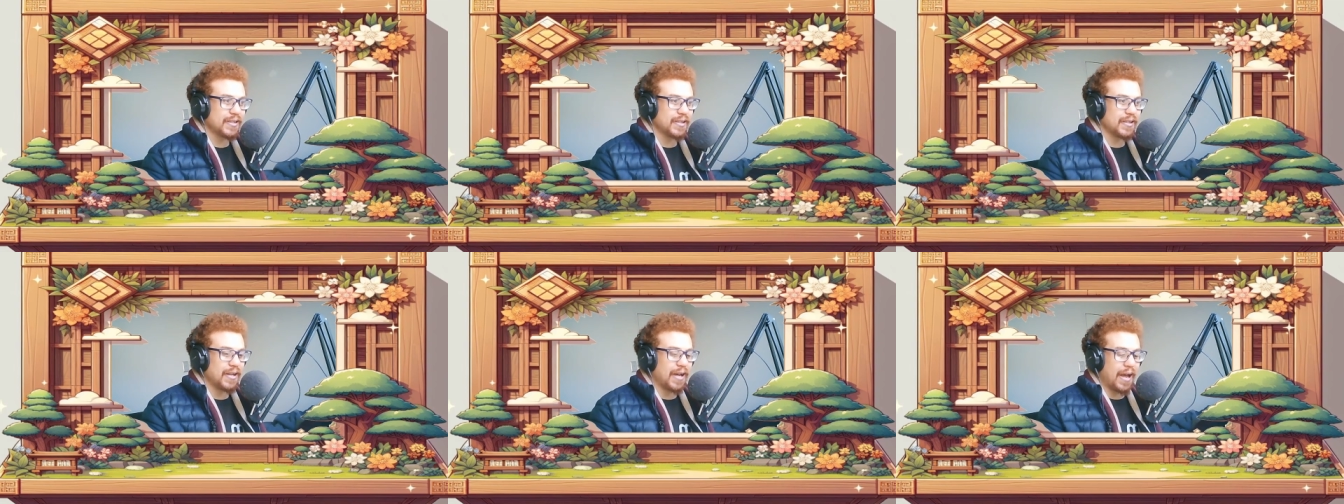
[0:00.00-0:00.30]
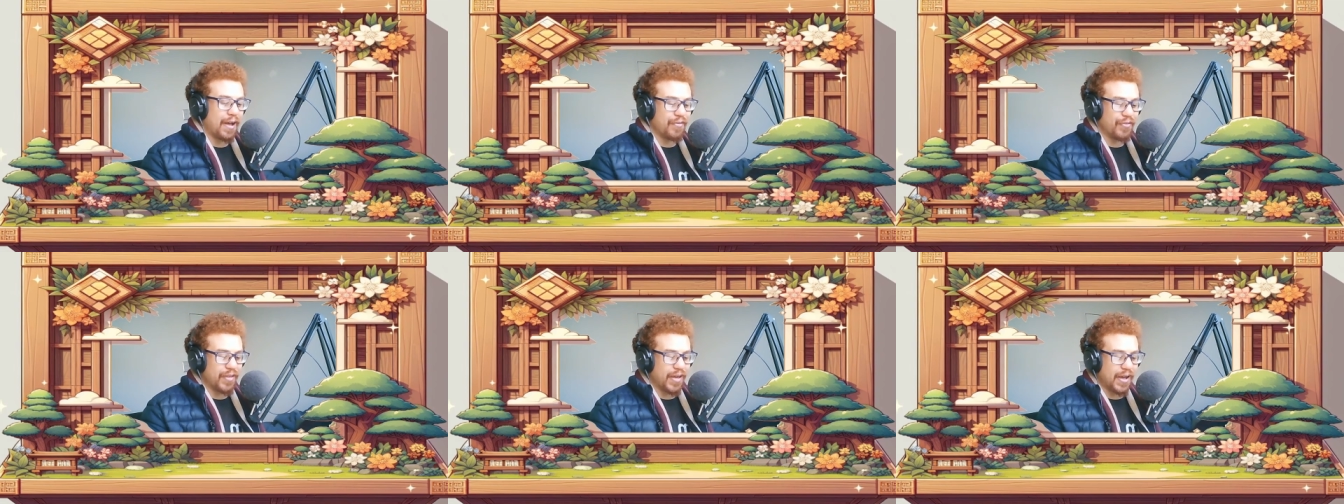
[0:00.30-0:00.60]

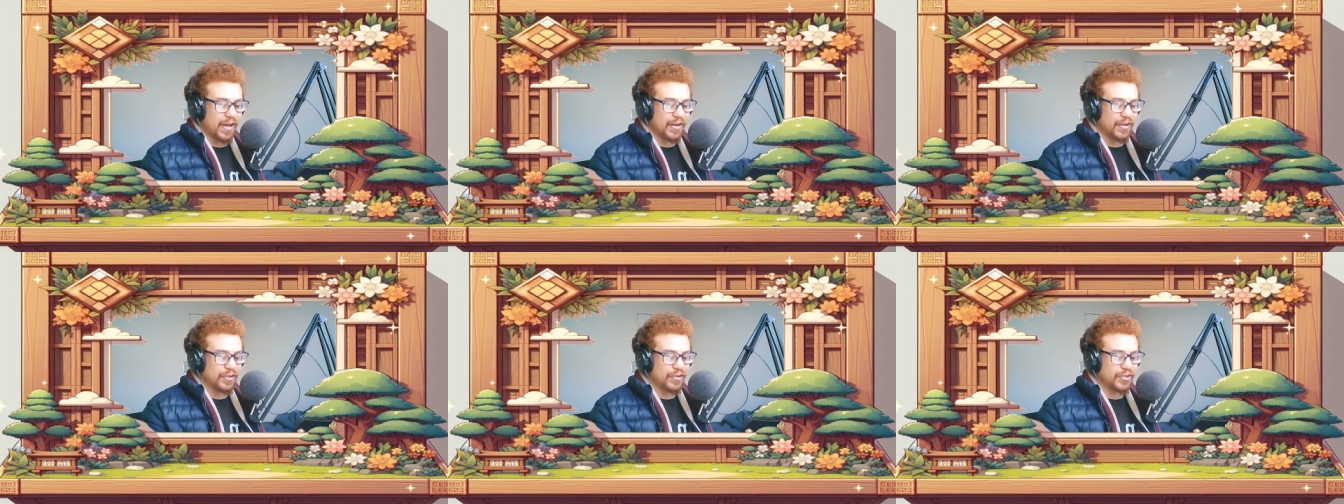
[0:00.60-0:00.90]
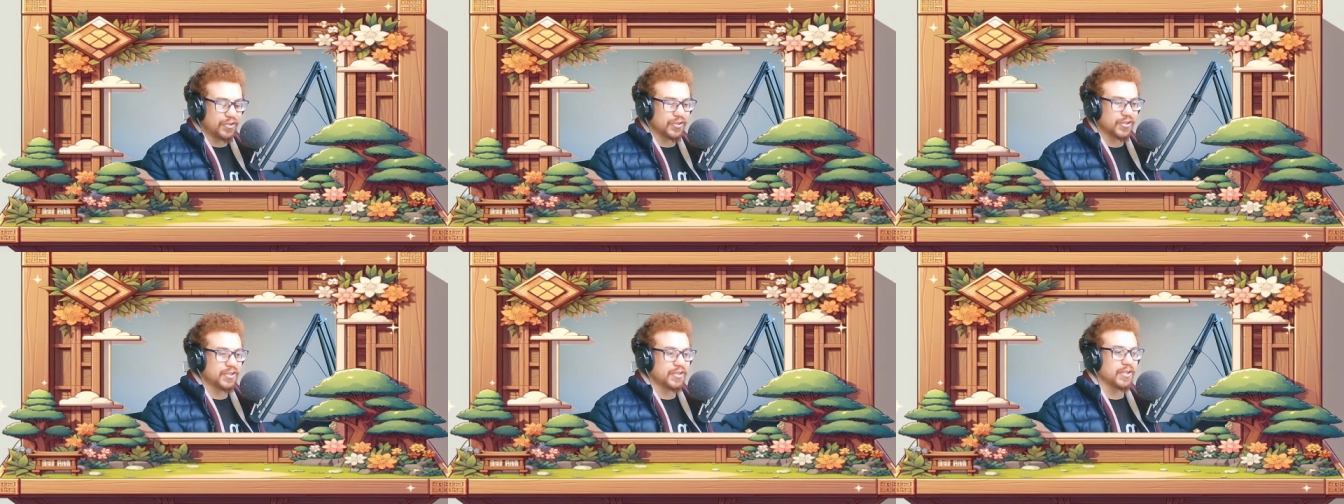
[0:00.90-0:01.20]
and then
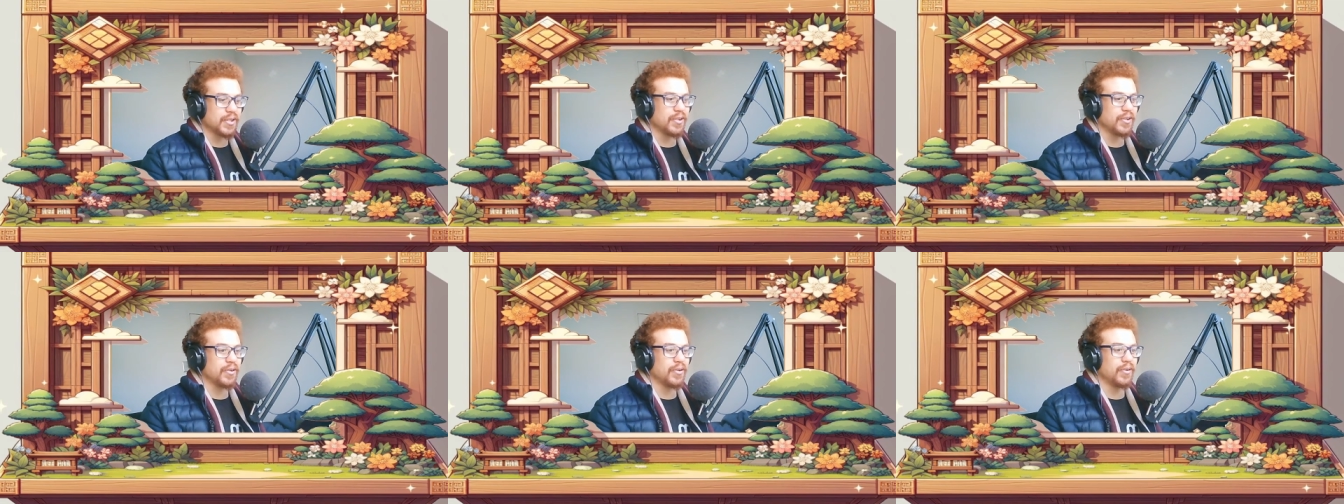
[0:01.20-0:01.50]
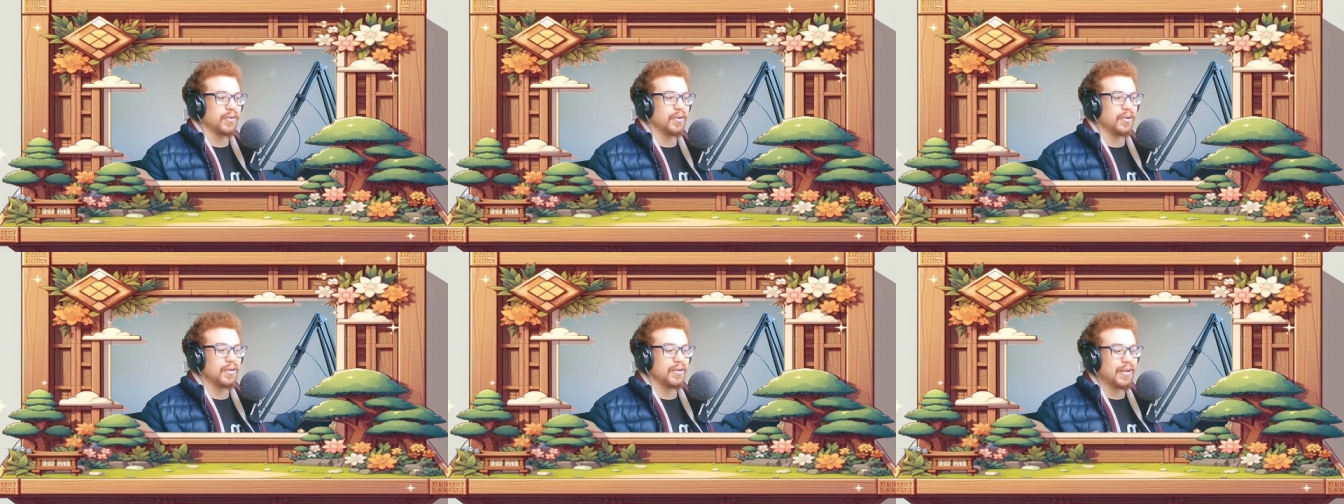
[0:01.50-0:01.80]
to still
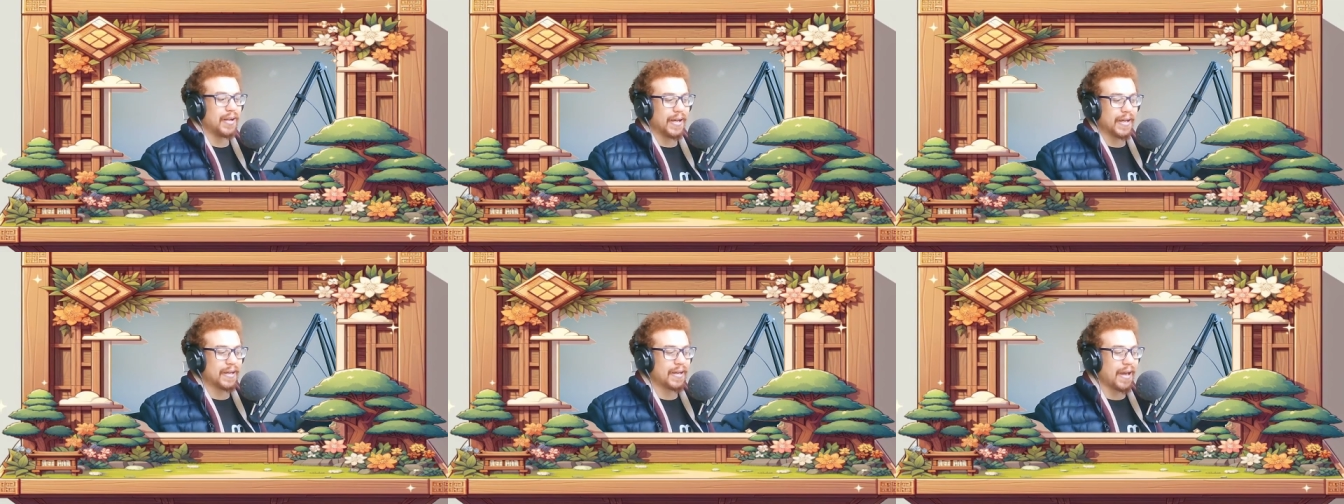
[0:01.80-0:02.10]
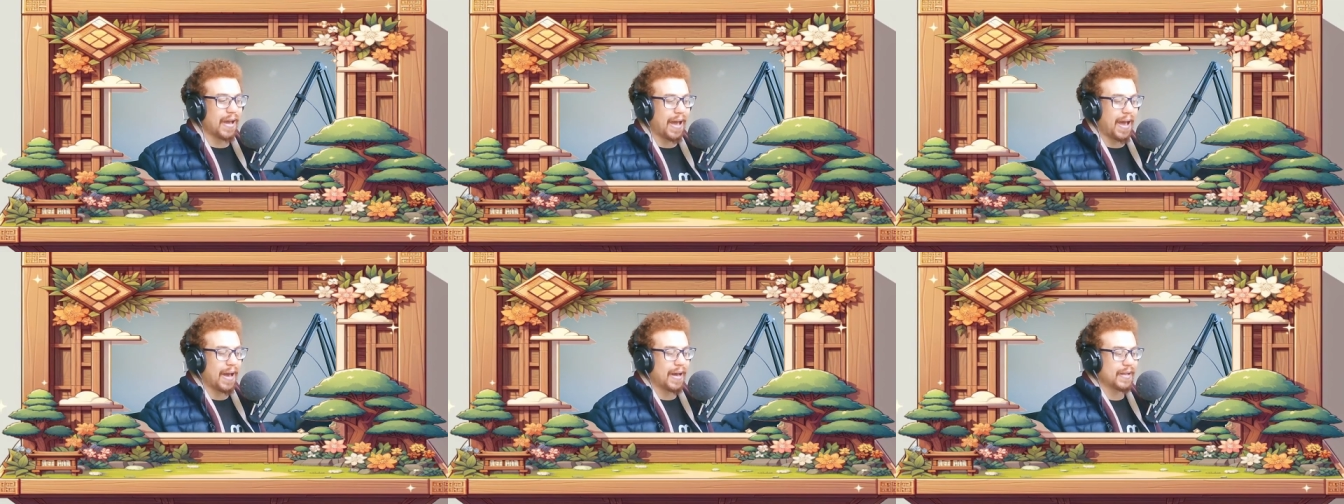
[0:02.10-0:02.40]
like
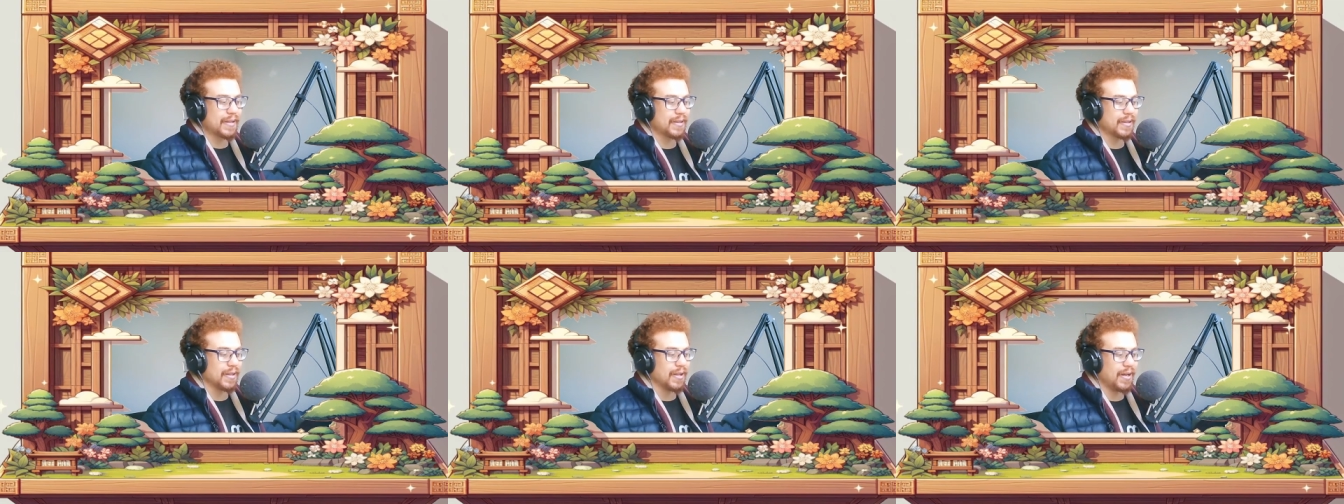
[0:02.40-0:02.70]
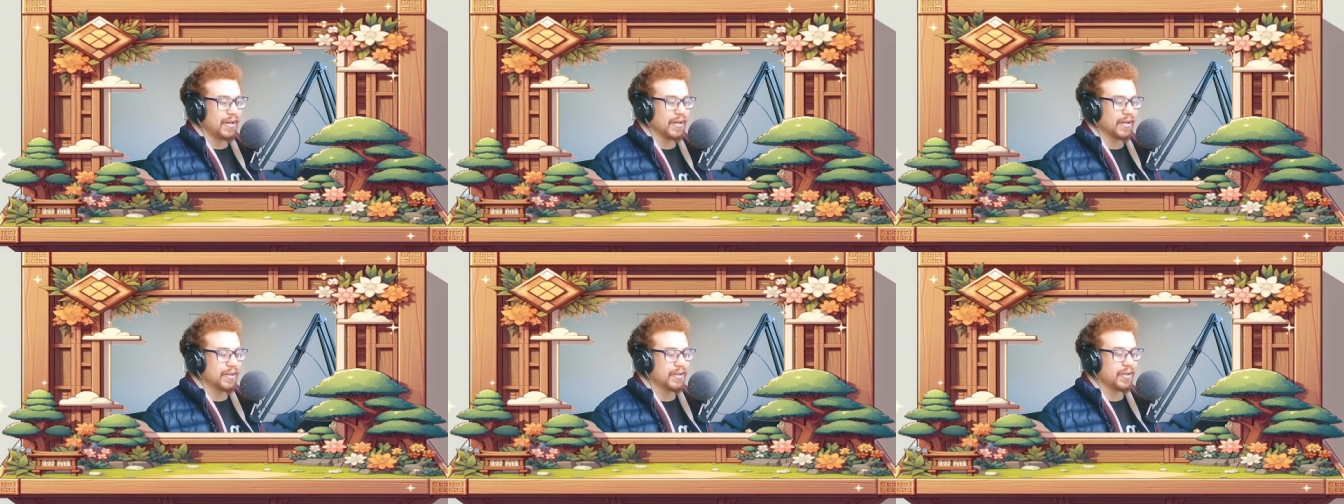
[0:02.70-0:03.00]
act
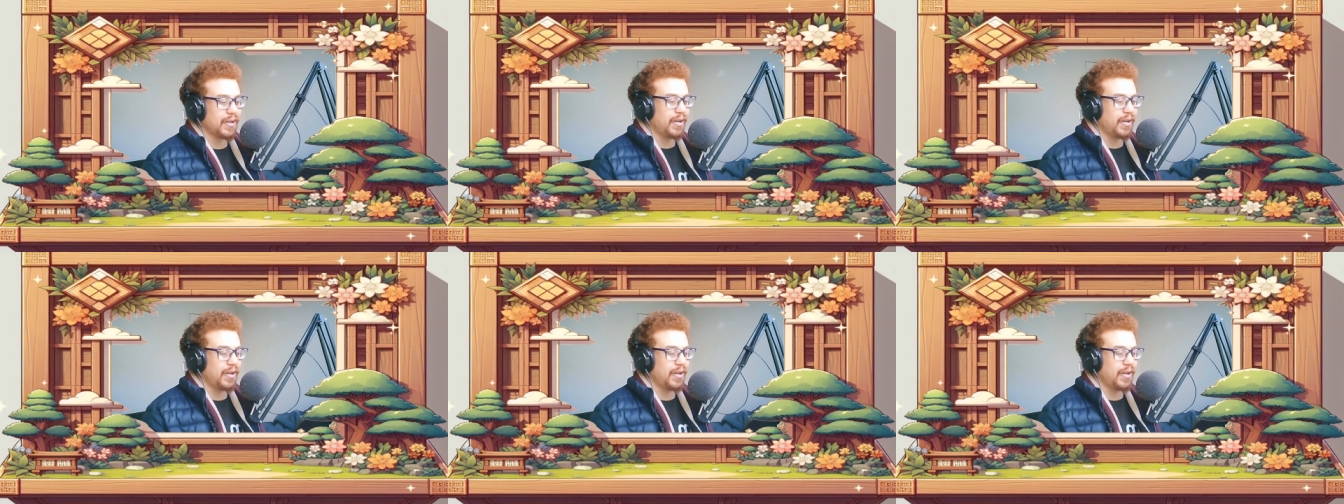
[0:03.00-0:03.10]
like,